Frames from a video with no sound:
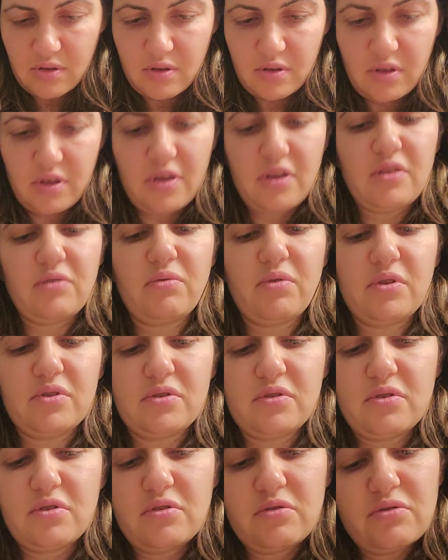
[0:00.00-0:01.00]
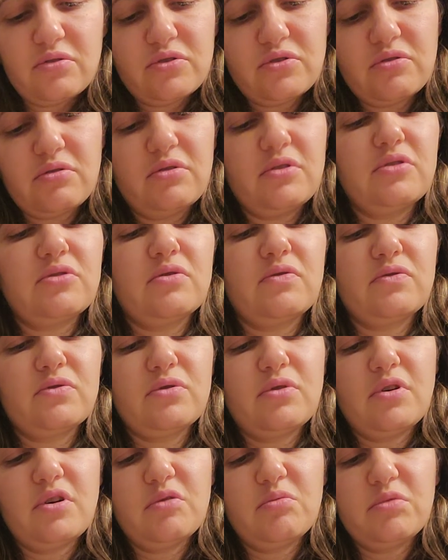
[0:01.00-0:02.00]
Can't wait to go. Show these off to
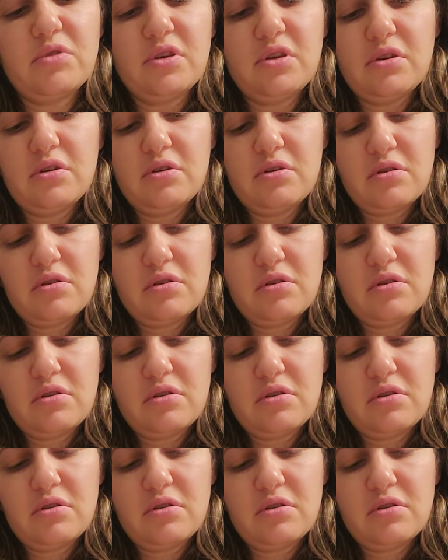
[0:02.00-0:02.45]
hubby.